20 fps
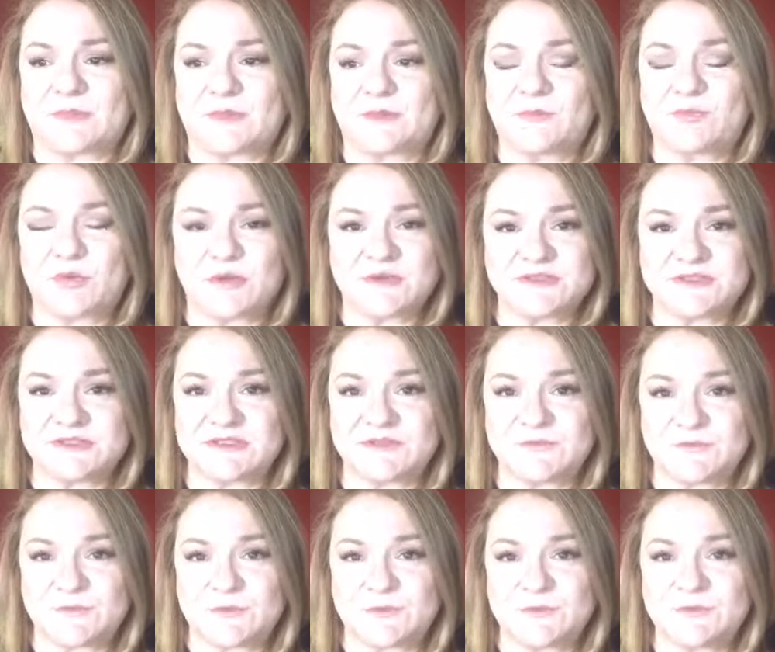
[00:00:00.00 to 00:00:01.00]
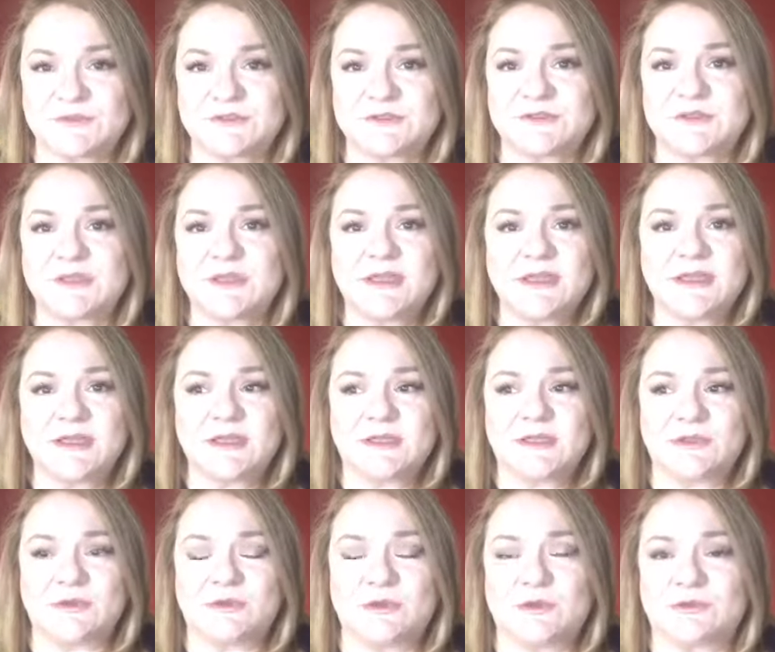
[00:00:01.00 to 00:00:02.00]
processed foods,
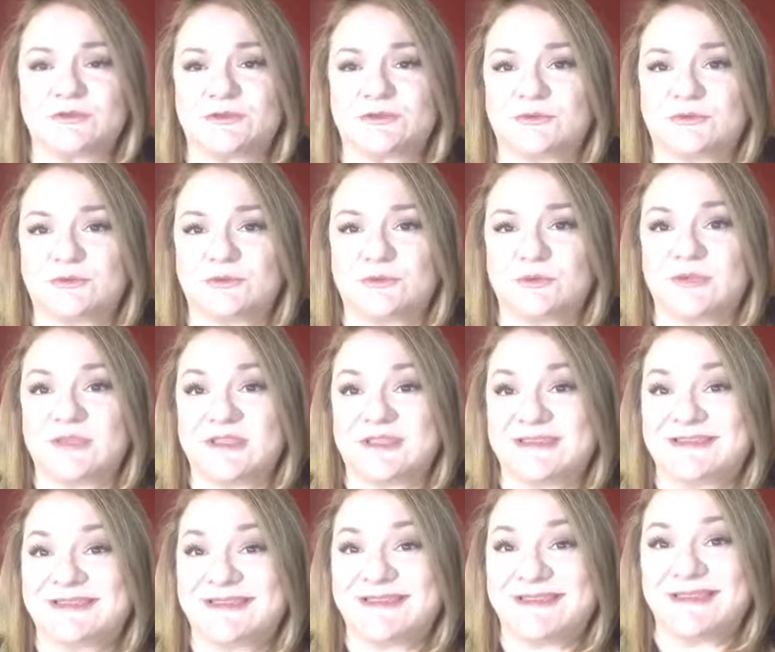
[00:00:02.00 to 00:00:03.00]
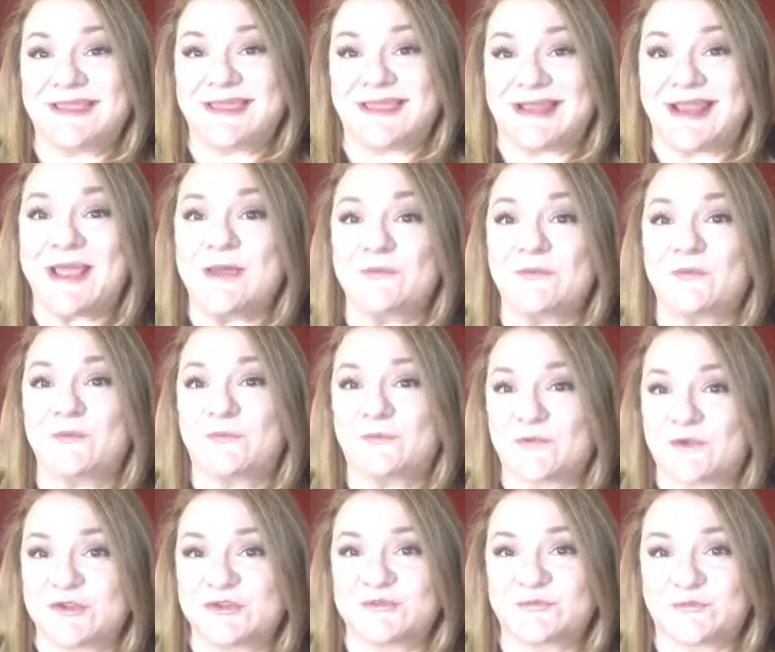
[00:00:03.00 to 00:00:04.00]
you're not eating enough
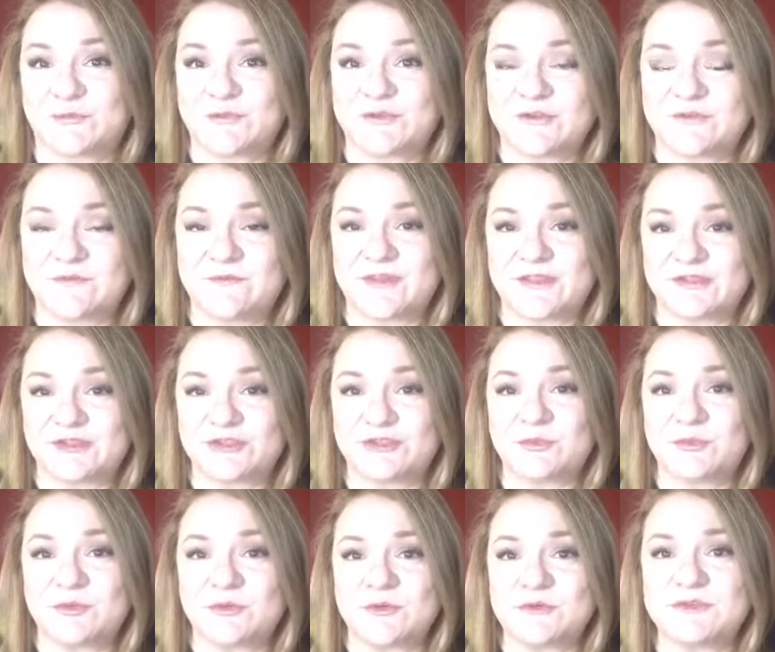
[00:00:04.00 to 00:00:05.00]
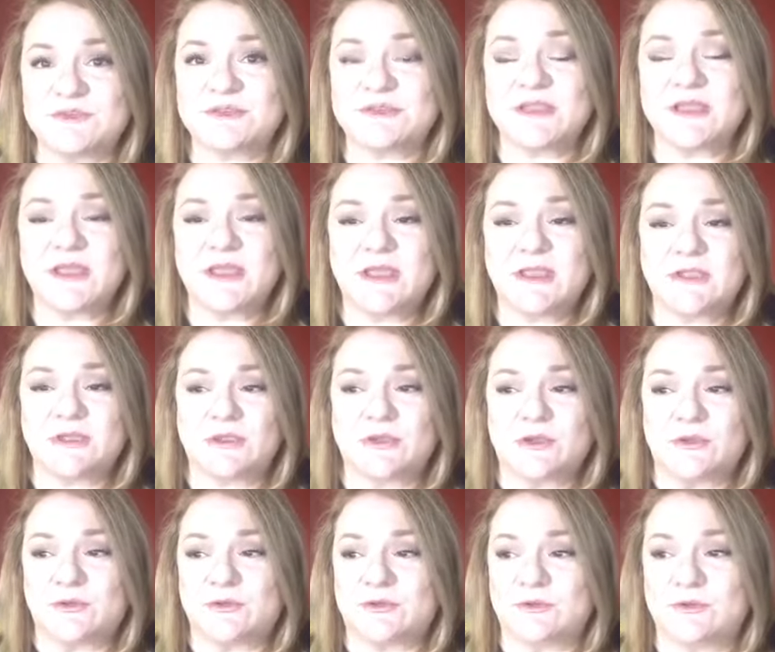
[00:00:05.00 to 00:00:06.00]
fresh fruit and vegetables,
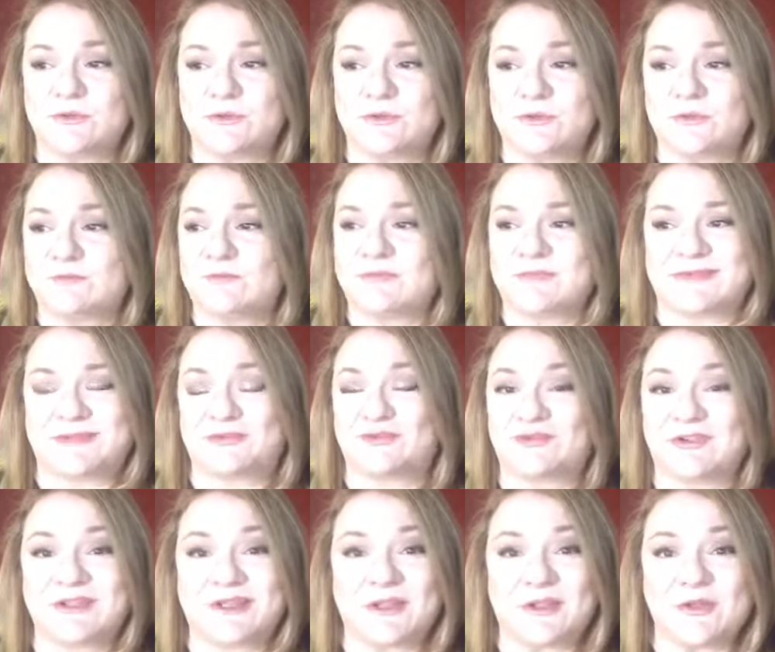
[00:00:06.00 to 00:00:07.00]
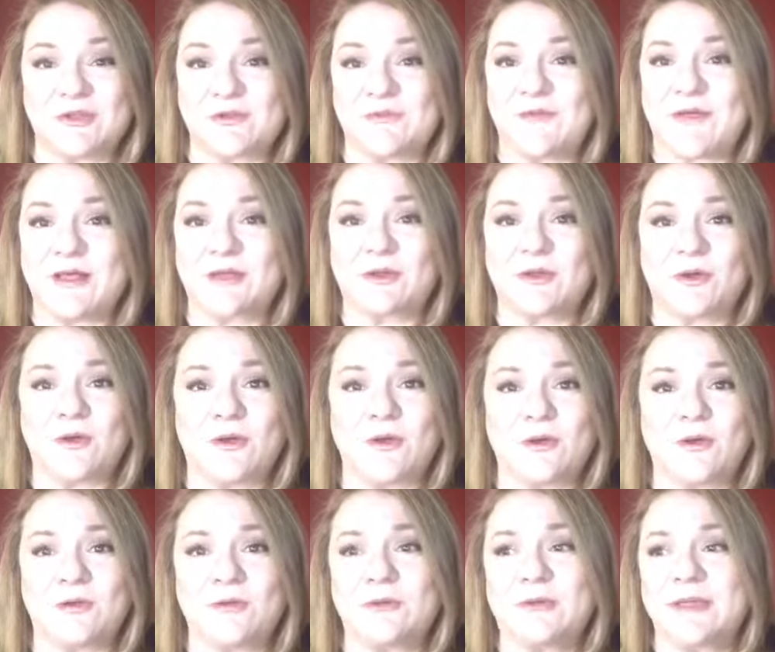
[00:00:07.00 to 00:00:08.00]
you drink a lot of
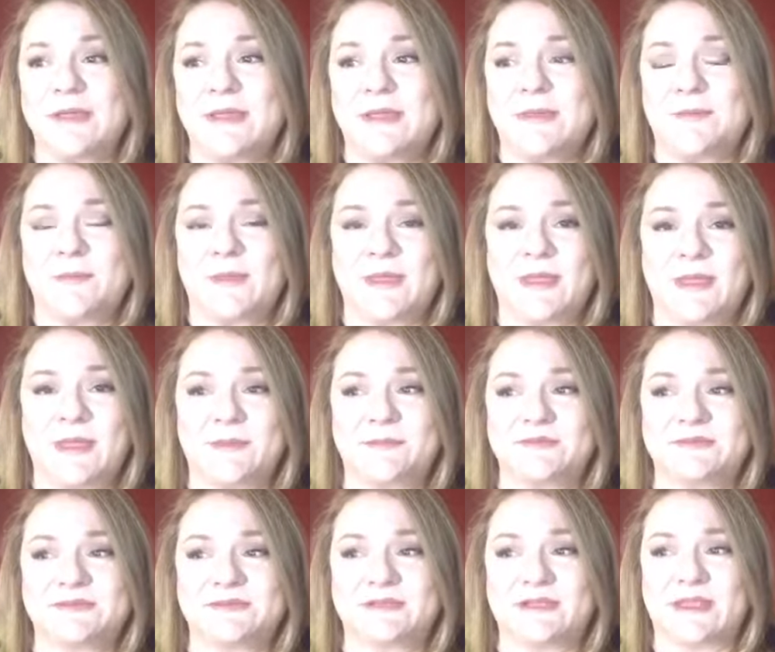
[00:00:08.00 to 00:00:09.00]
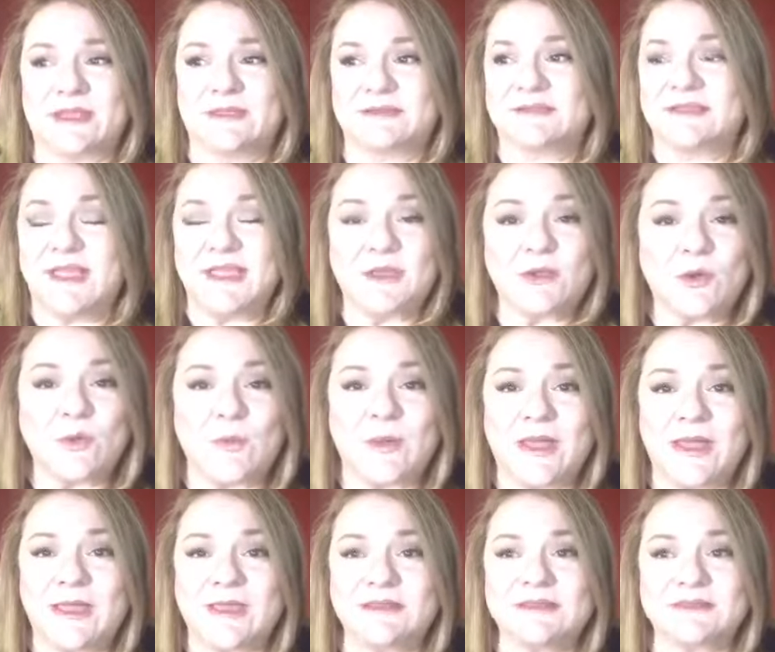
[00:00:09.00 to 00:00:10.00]
alcohol, perhaps
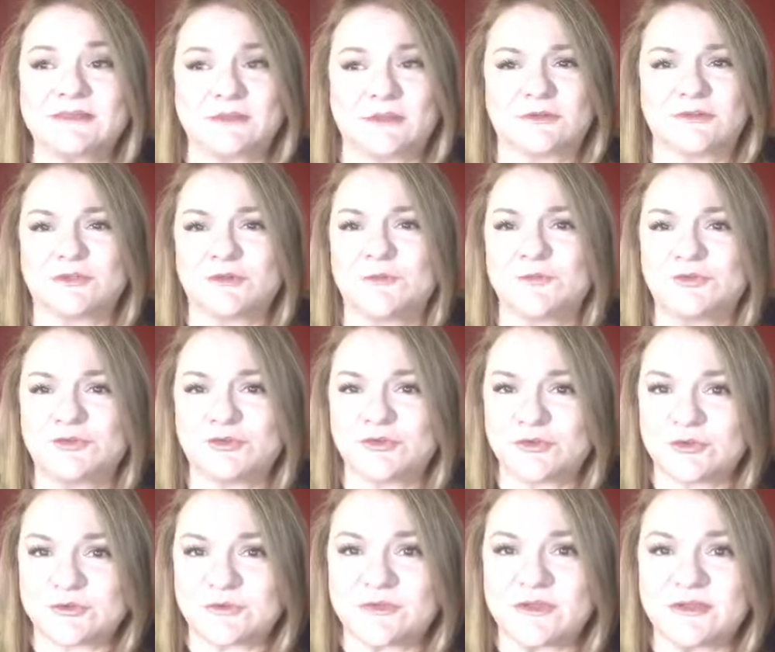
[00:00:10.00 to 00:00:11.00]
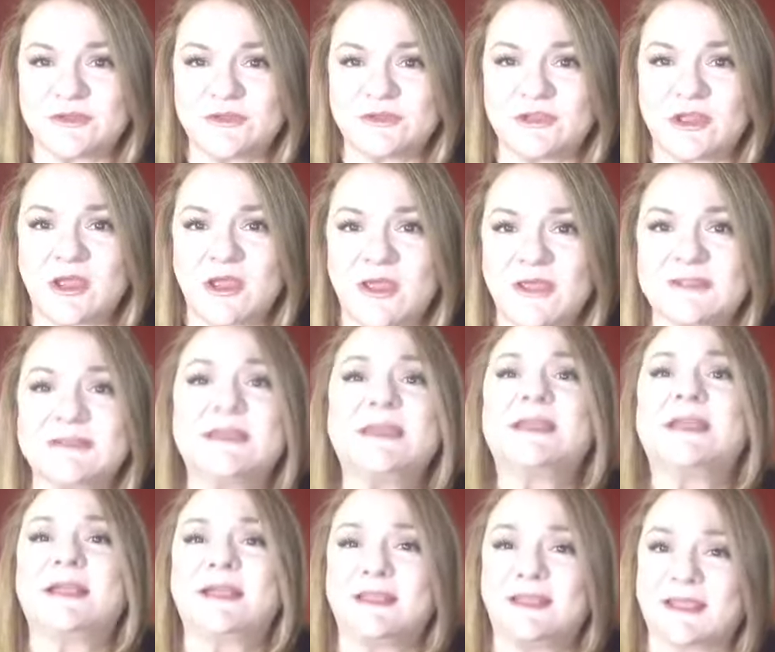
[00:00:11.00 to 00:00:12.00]
takeaways, lots of sugar in your diet,
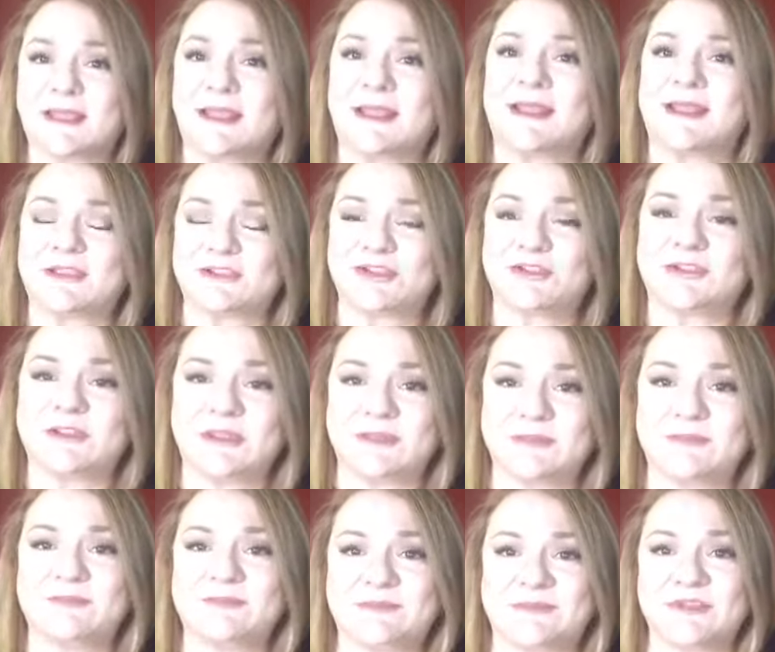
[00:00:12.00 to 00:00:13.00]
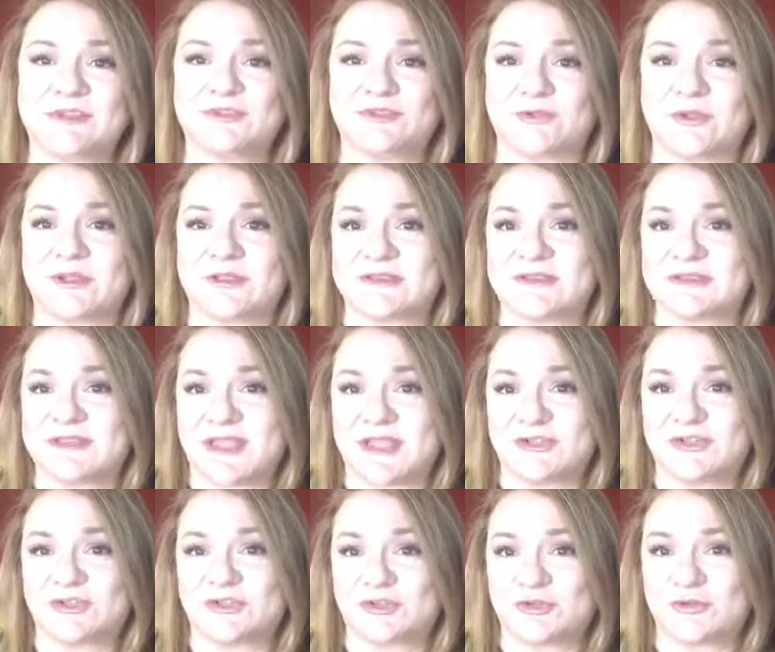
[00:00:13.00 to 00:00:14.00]
that can actually trigger
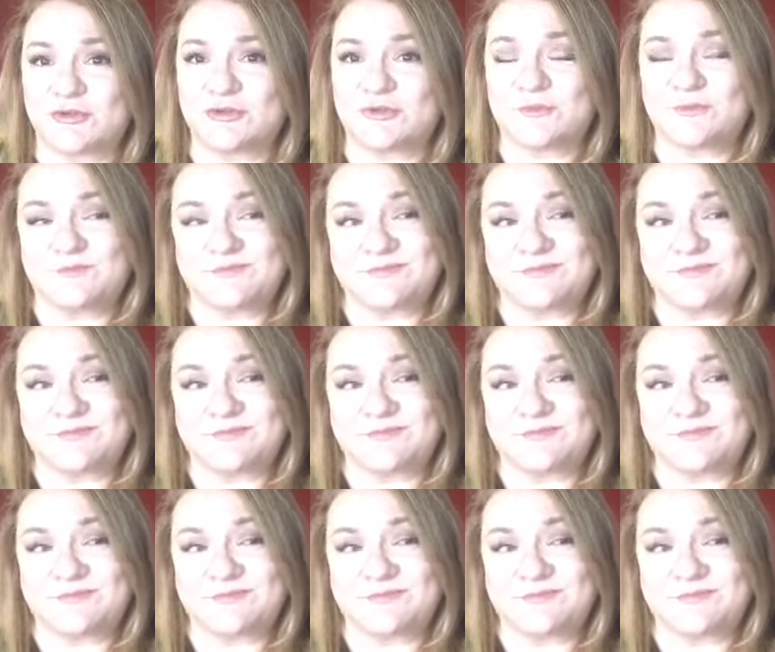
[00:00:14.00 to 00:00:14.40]
stage 2,